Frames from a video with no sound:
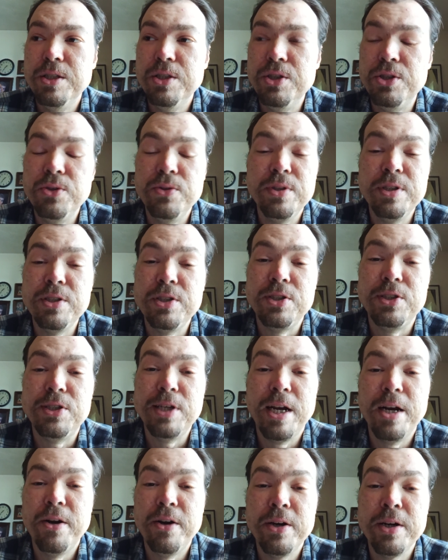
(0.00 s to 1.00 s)
do these
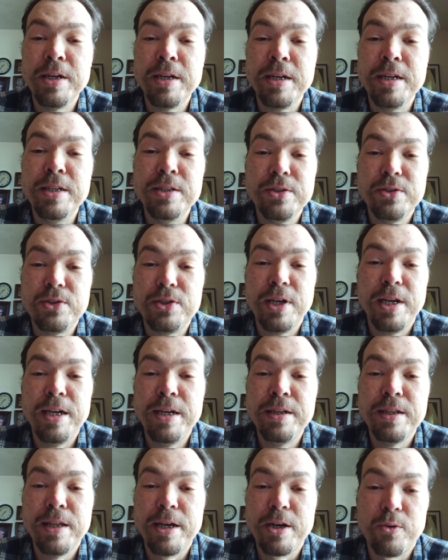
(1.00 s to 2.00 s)
daring,
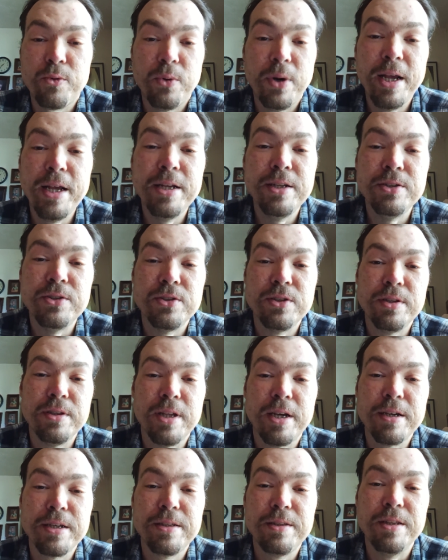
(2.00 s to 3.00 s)
insane like raids in
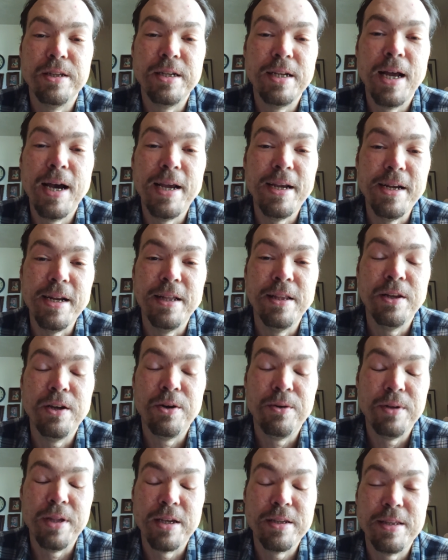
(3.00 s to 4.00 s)
like the night. And
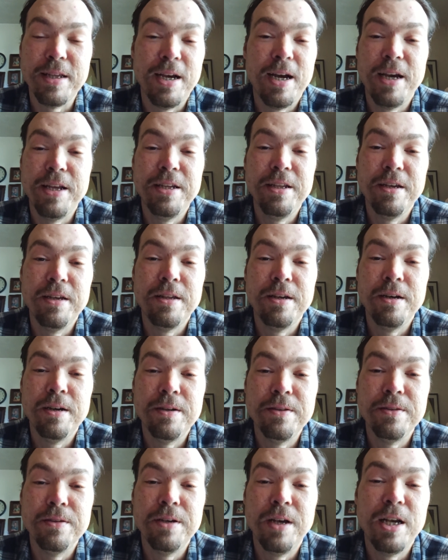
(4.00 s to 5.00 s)
they're like the
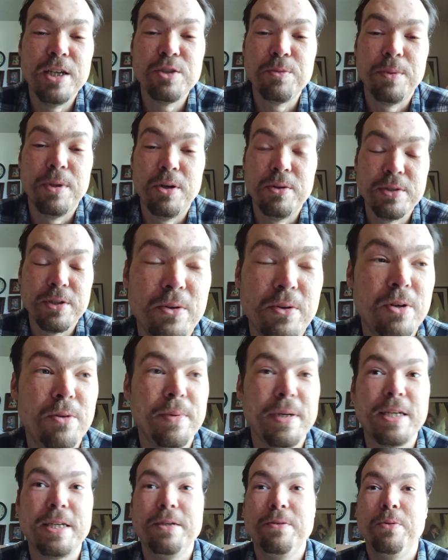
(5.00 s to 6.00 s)
Hezbollah oh
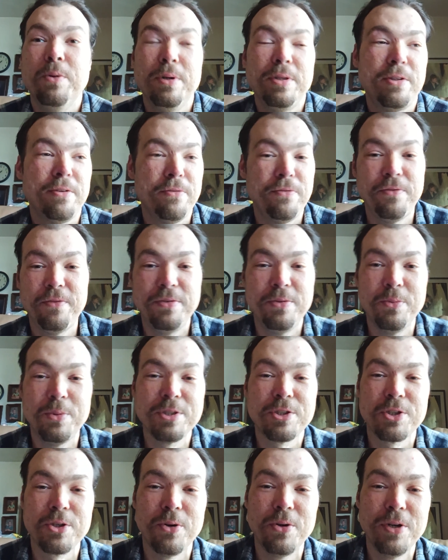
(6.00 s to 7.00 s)
my God,
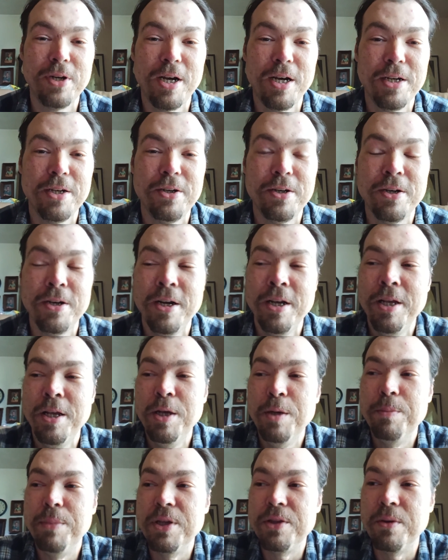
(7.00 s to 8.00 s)
what's going on here?
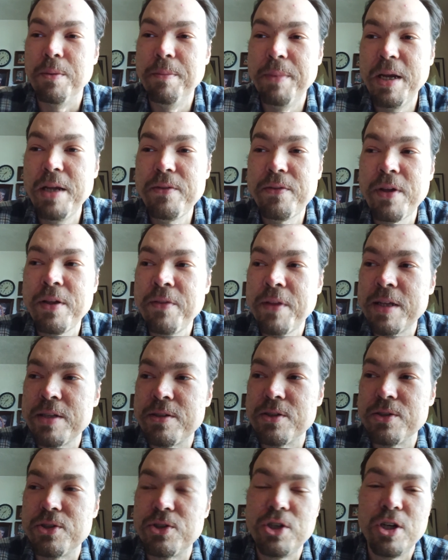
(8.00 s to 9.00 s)
But the main thing that
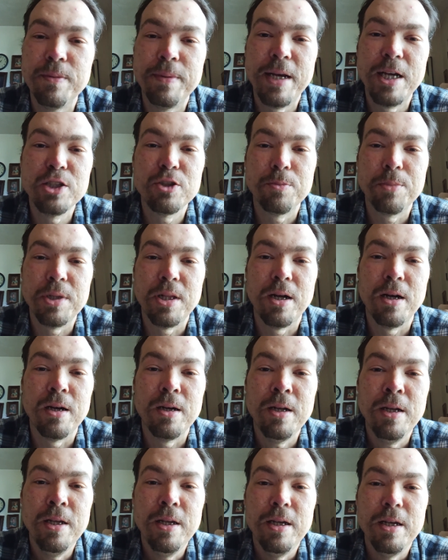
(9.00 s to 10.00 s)
disturbed
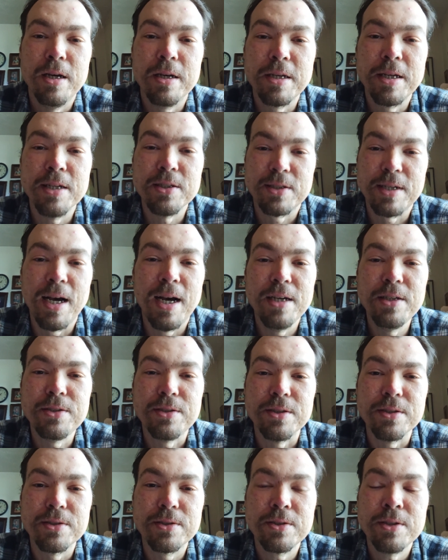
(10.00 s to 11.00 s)
Hezbollah against
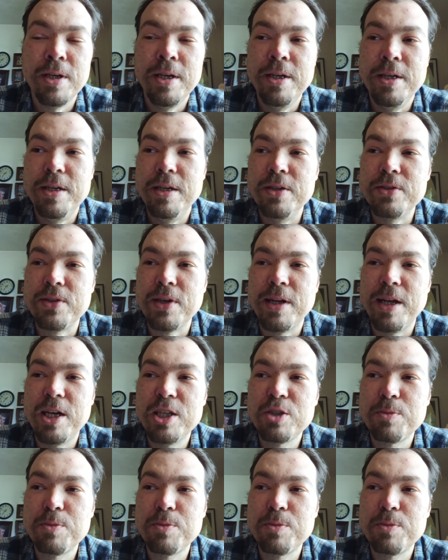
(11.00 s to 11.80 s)
ISIS is that